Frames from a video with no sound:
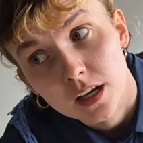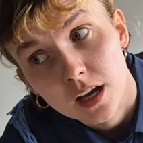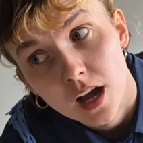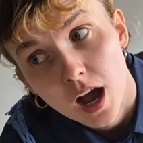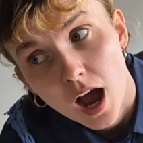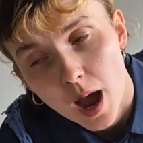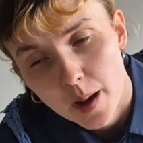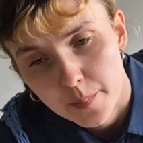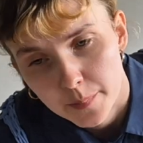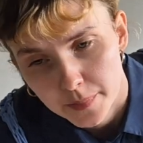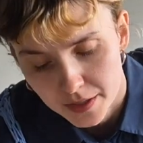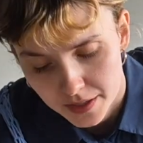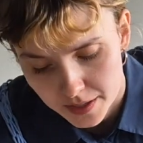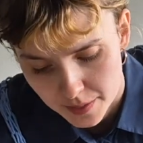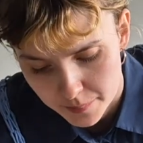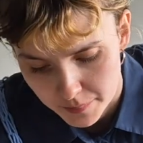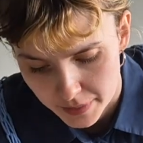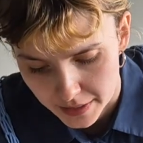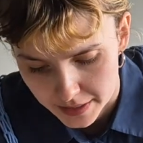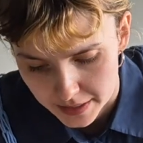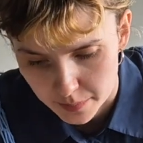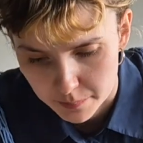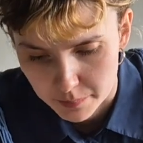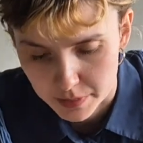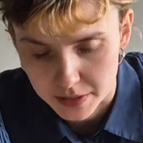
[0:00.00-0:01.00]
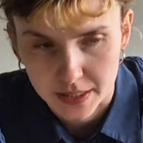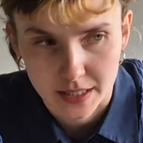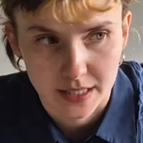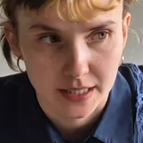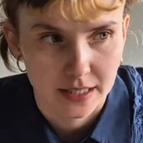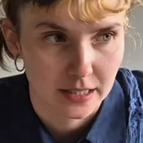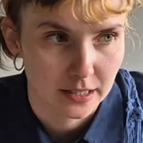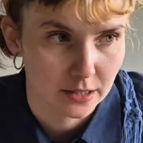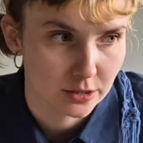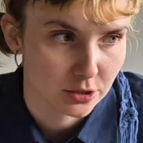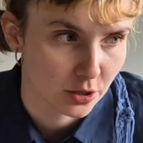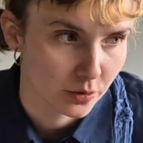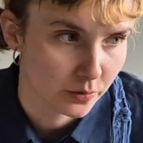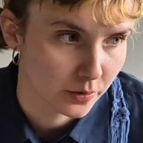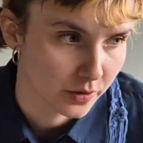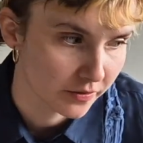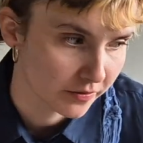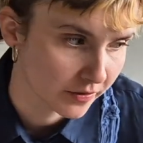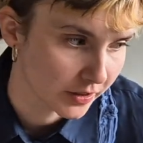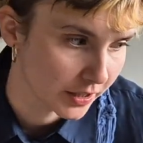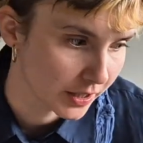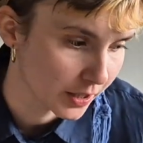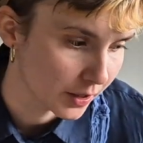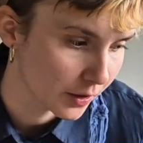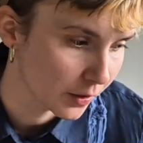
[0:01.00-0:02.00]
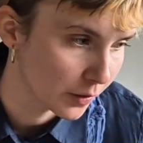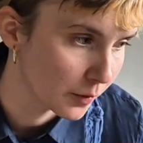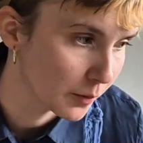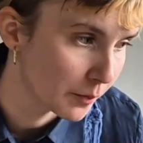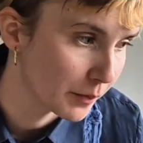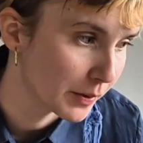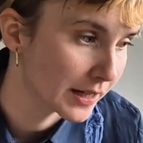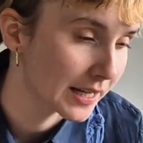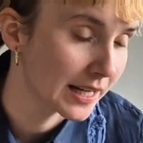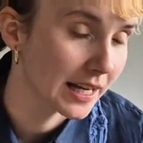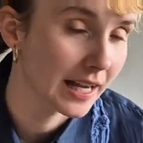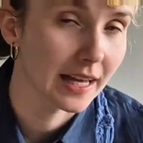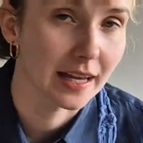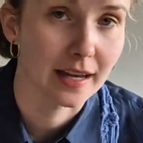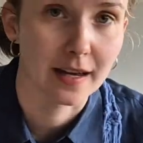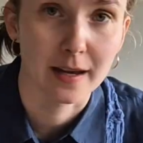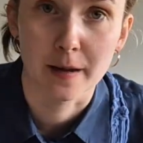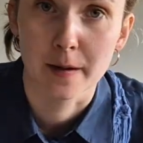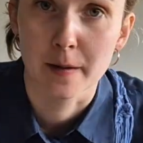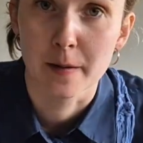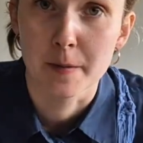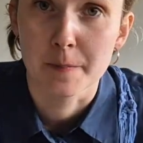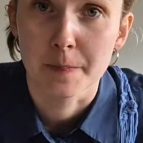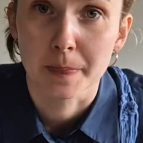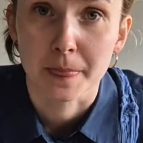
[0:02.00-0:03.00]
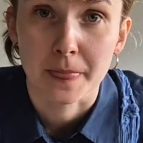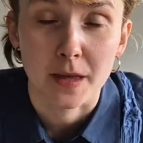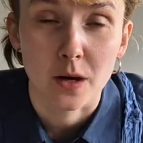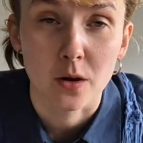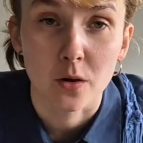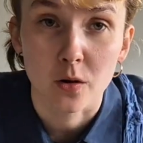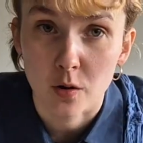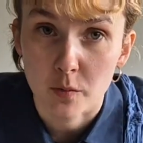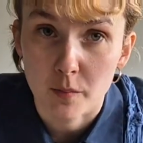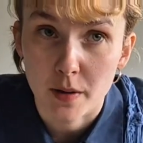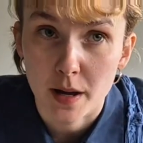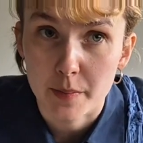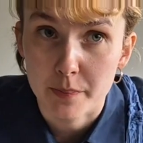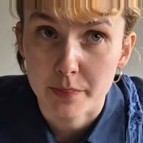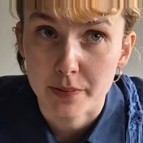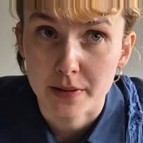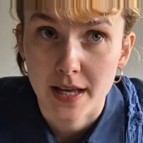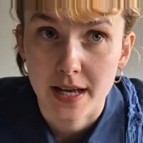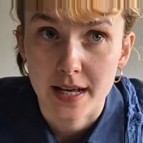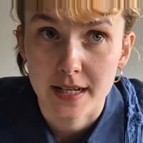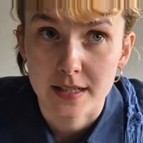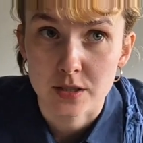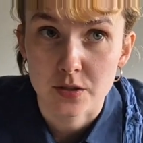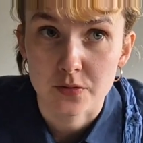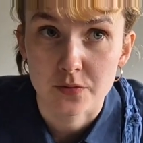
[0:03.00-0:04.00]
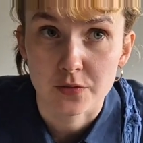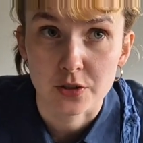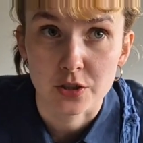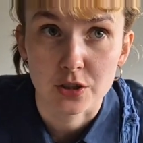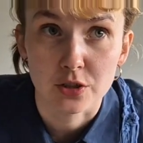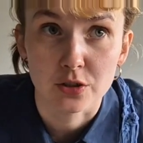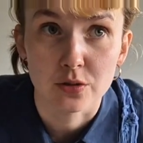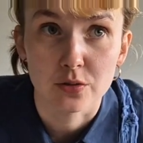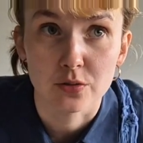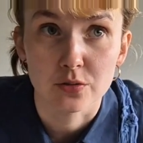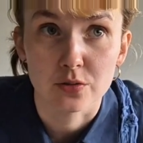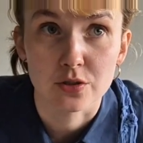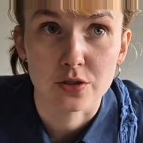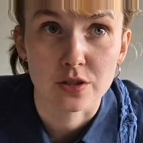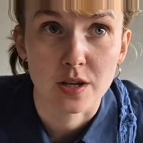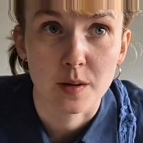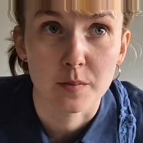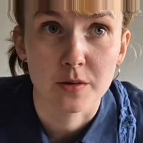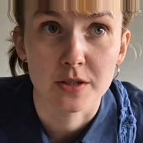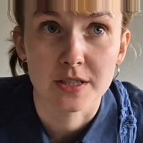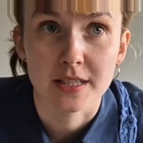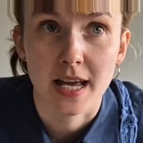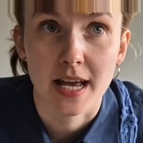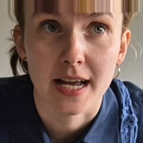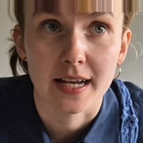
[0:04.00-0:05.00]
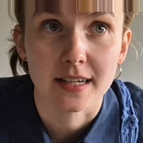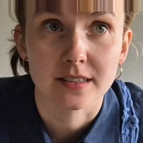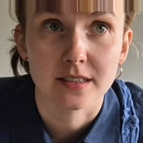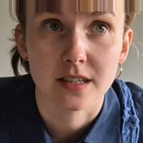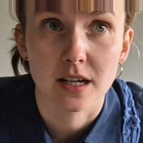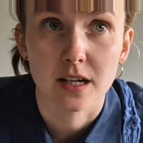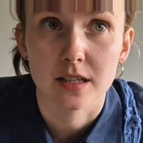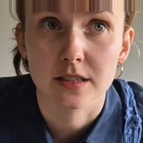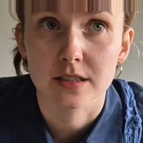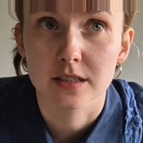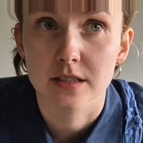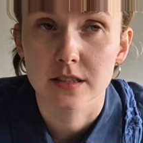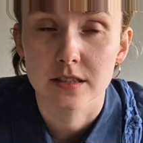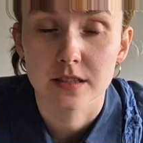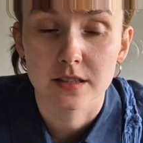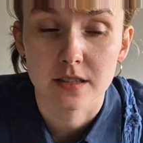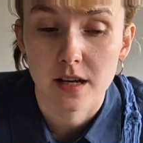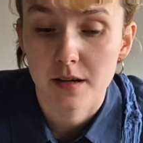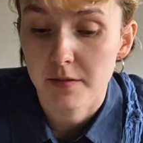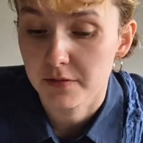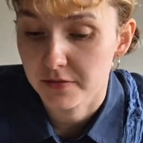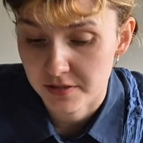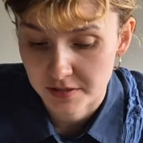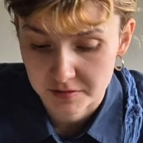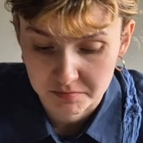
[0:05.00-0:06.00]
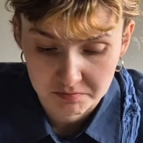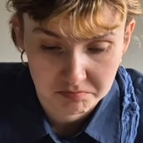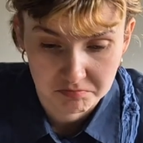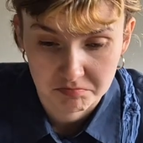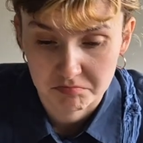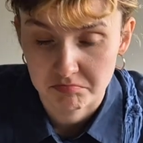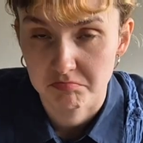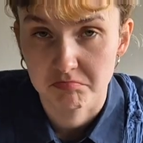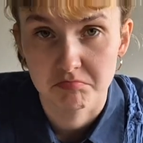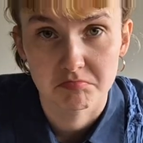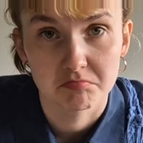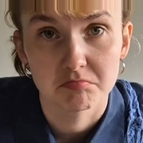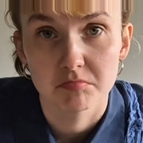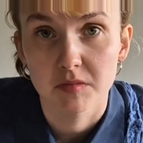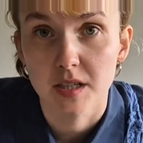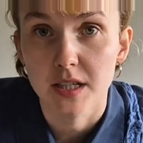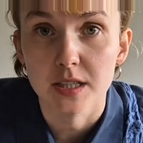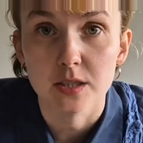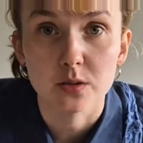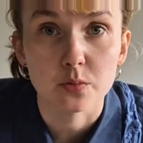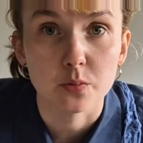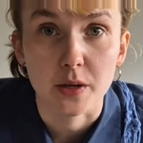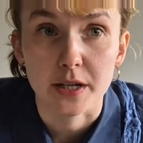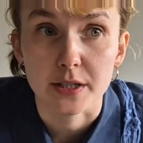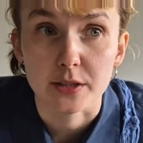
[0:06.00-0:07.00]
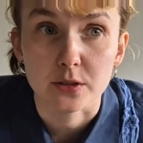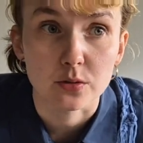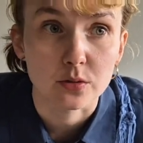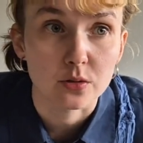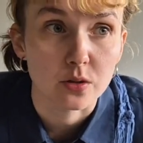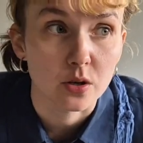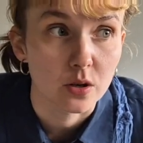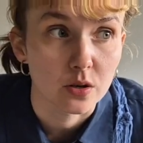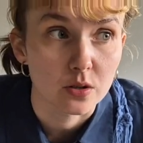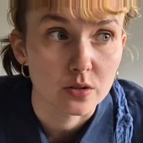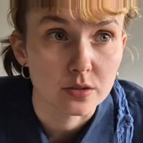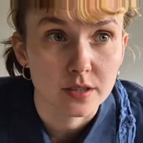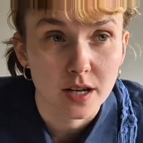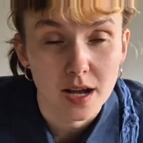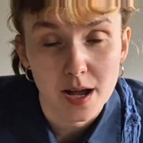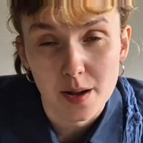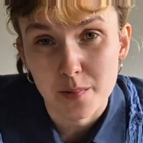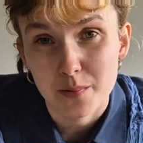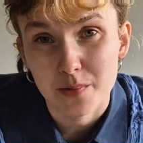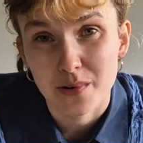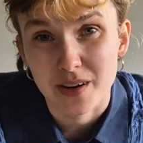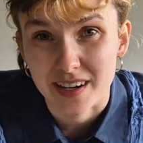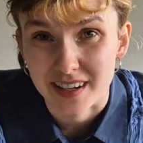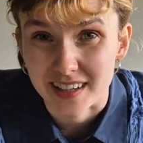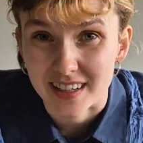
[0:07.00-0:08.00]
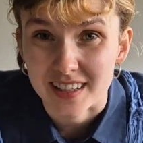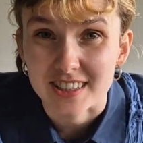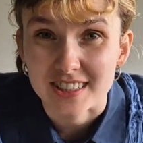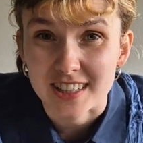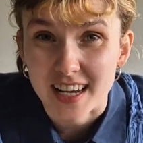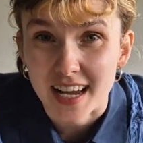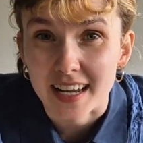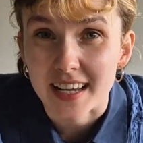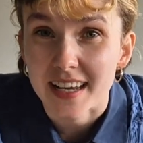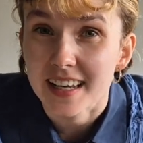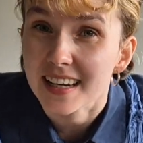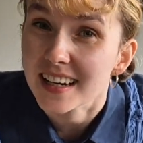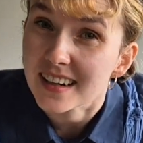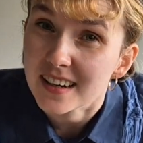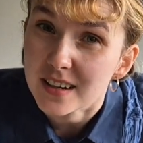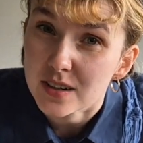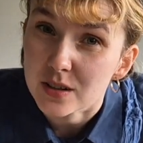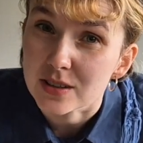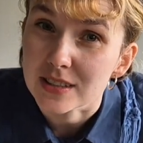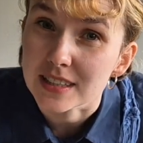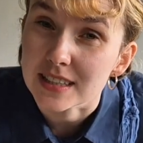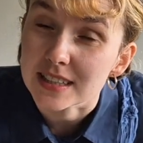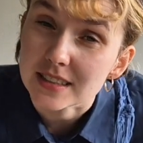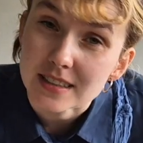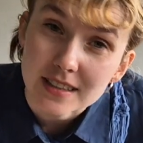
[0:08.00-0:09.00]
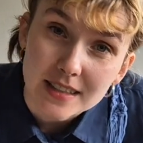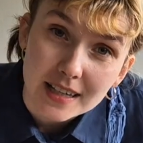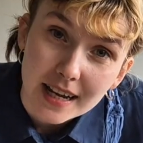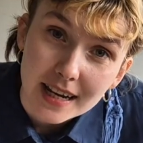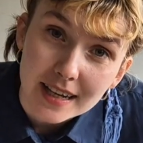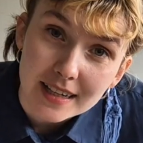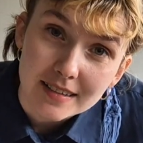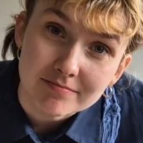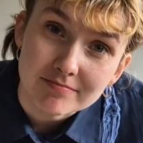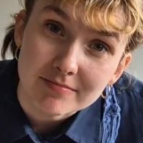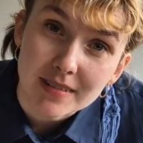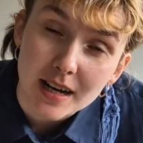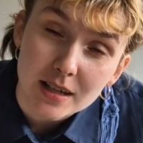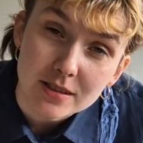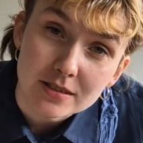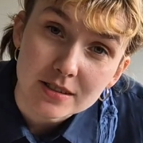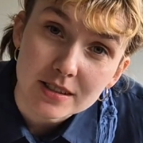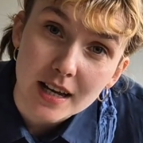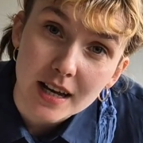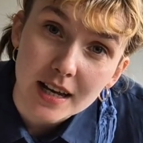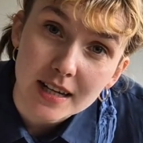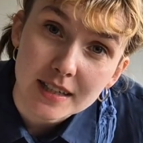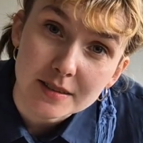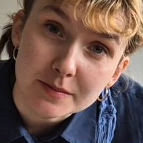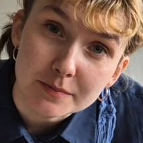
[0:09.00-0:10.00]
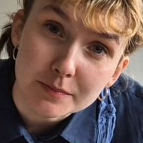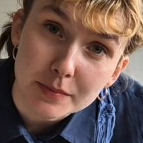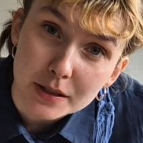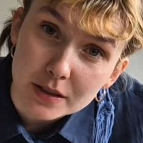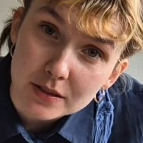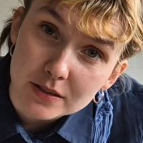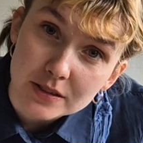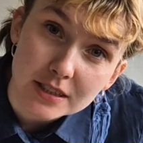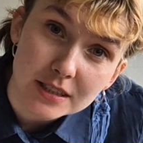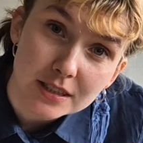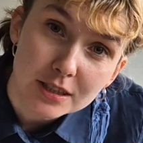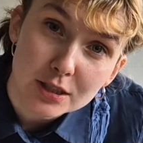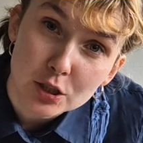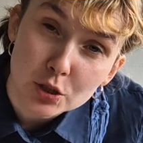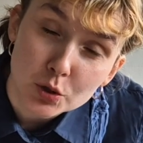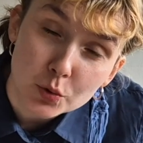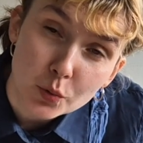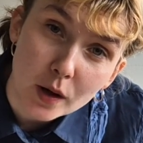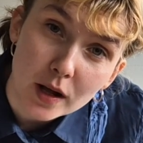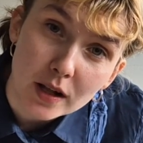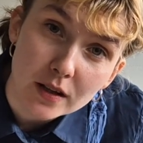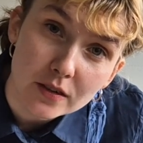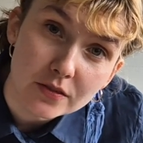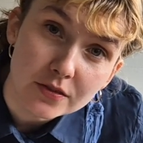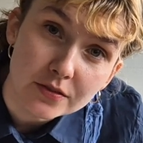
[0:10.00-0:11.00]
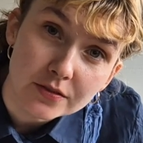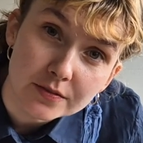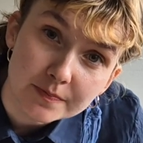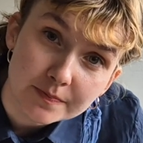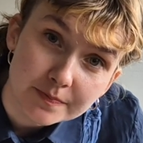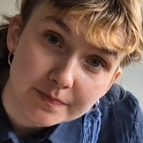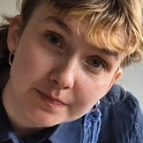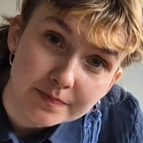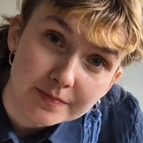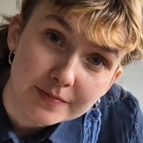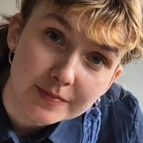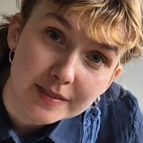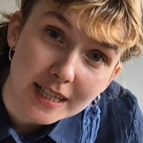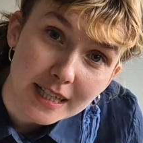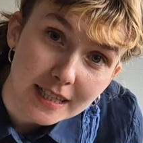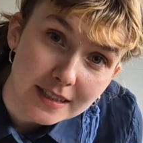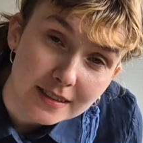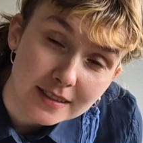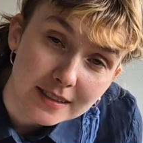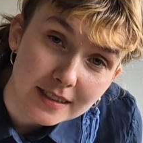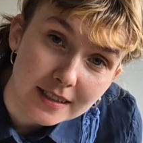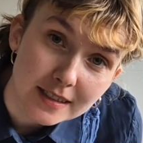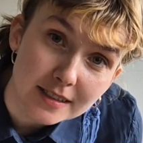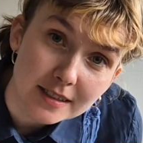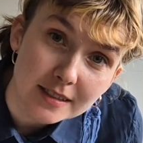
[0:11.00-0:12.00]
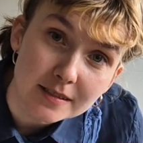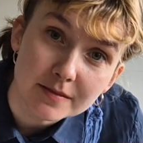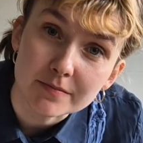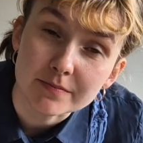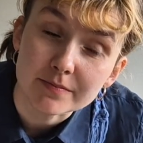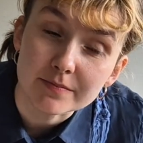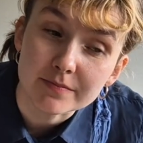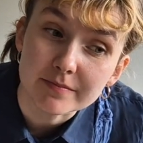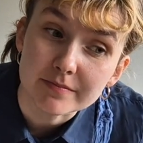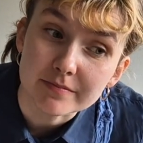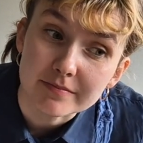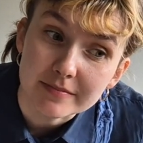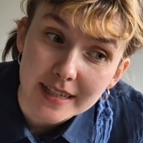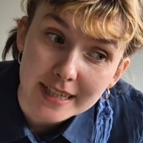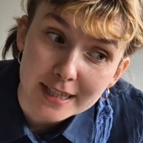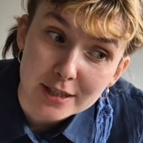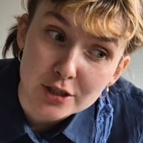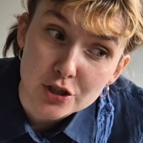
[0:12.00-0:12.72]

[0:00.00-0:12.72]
I'm gonna make a bikini sewing video. But like all my plans for cute summer tank tops and stuff, it's way too cold. I'm wearing a jacket and a hoodie today outside because it's 12 Celsius in